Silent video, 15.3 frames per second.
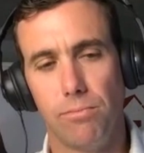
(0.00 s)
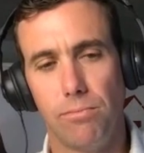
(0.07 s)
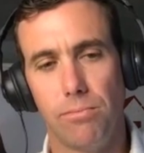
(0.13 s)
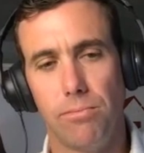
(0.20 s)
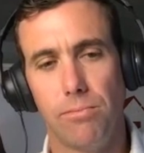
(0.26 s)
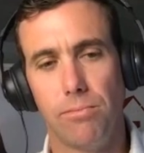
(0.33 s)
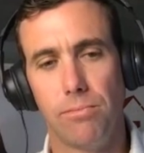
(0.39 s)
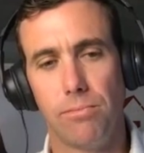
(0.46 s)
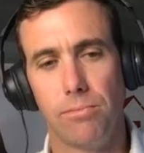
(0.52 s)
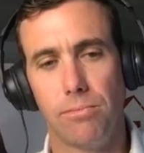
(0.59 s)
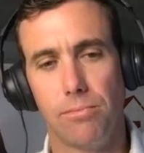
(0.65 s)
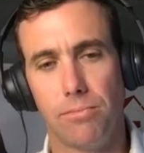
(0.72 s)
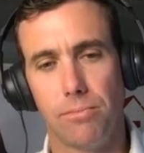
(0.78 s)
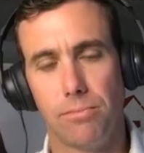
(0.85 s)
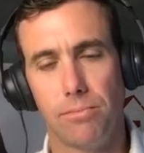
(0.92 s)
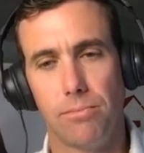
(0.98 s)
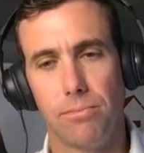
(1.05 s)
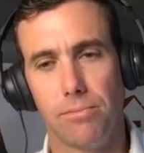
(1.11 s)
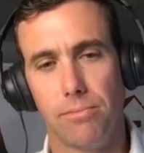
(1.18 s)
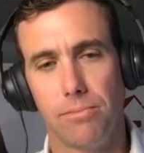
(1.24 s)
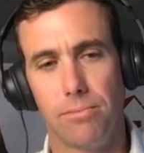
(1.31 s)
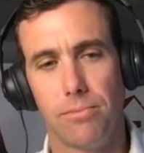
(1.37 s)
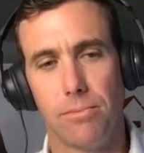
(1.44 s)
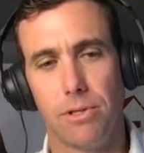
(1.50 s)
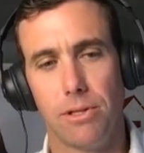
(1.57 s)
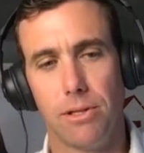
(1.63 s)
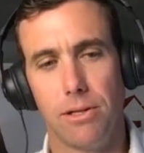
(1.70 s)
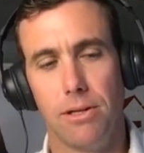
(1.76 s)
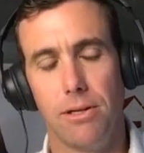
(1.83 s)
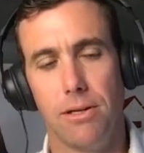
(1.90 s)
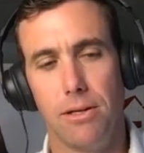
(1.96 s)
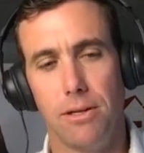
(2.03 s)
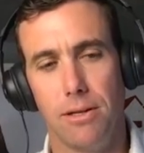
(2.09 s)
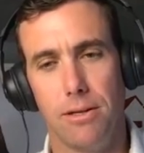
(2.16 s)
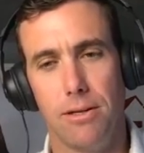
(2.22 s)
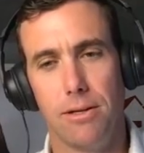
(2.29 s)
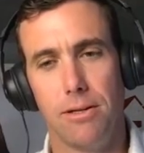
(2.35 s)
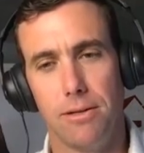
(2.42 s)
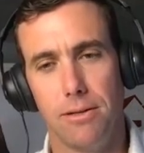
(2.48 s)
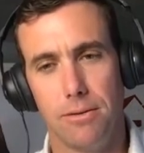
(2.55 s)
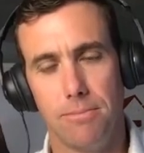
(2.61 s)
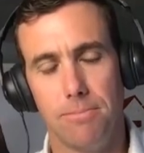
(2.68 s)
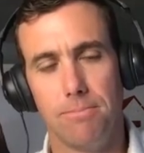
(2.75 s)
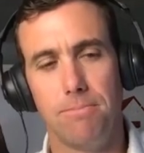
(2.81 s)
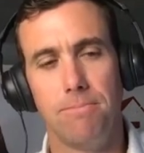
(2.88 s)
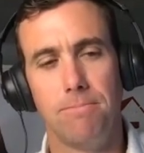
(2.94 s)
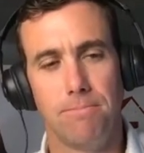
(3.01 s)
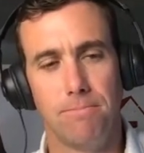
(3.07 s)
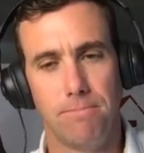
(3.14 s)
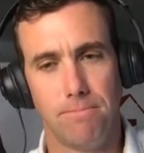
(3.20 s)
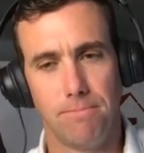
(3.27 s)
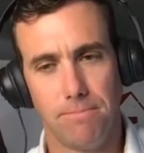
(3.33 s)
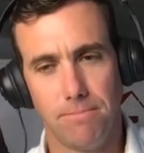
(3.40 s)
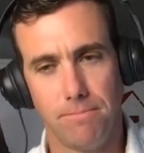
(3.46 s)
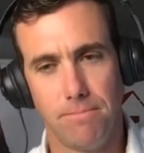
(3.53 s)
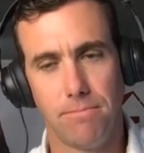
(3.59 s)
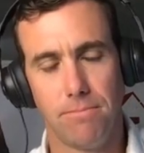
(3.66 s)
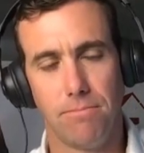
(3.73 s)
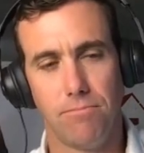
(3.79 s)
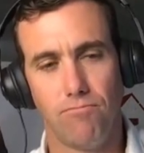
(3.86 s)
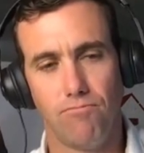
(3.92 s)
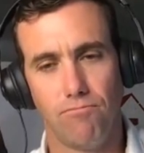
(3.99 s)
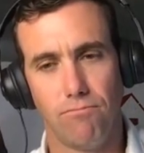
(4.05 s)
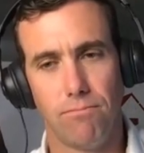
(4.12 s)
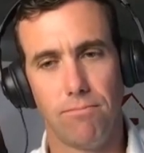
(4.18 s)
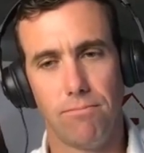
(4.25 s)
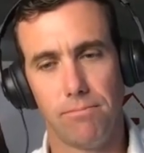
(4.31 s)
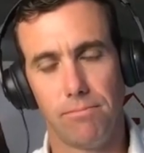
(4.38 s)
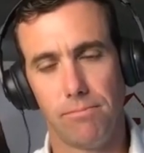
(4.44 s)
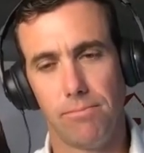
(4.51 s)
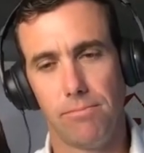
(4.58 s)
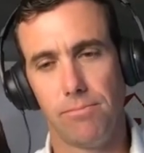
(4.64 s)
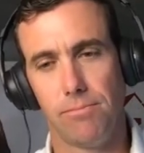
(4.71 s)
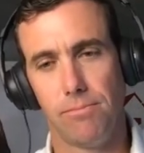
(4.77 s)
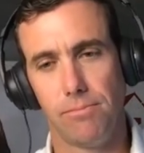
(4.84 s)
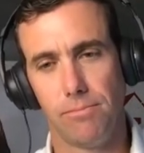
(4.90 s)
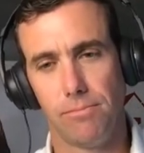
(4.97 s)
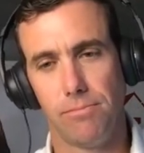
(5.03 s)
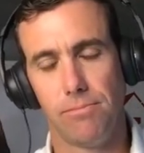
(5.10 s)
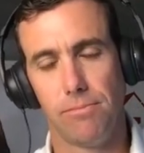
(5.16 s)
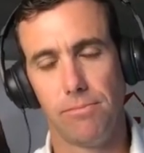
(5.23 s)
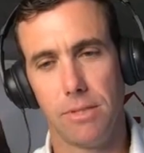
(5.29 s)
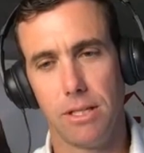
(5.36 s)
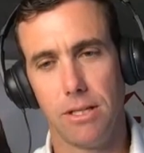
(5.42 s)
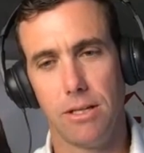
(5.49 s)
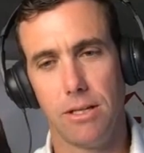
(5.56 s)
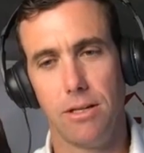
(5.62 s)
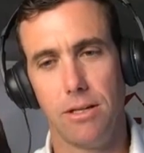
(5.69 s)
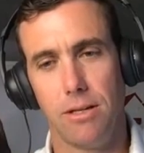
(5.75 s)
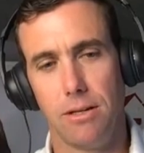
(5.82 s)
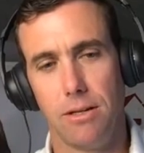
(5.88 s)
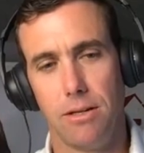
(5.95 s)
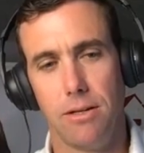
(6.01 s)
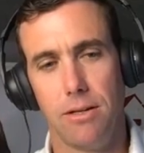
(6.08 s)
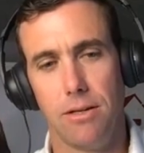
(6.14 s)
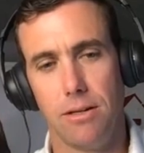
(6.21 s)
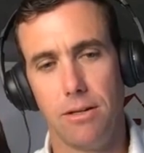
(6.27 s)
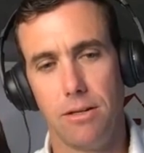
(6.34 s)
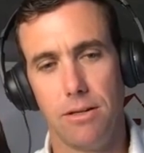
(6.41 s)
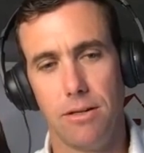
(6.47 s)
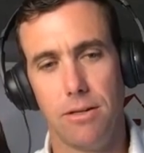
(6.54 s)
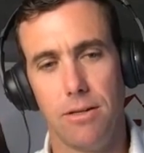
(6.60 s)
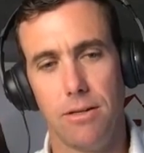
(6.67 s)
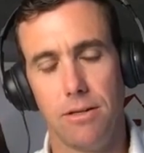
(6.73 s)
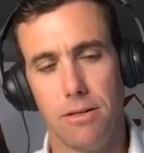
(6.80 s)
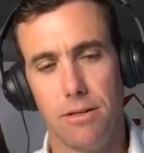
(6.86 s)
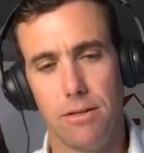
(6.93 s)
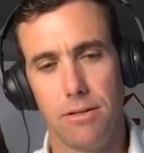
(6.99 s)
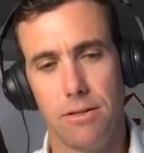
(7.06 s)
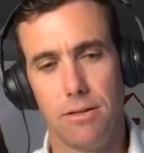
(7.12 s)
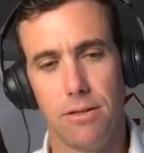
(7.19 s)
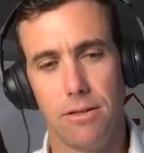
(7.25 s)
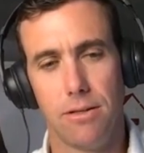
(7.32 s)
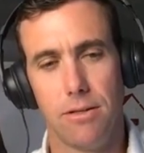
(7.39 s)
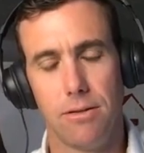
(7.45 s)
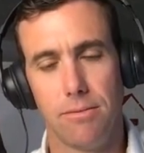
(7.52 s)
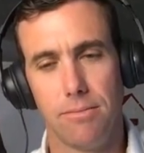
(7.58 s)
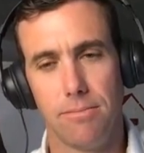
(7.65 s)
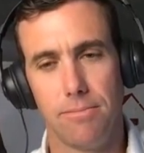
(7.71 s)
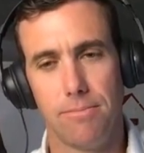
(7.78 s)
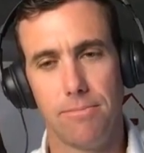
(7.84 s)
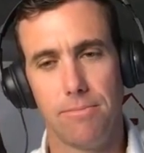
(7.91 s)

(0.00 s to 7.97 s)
[no speech]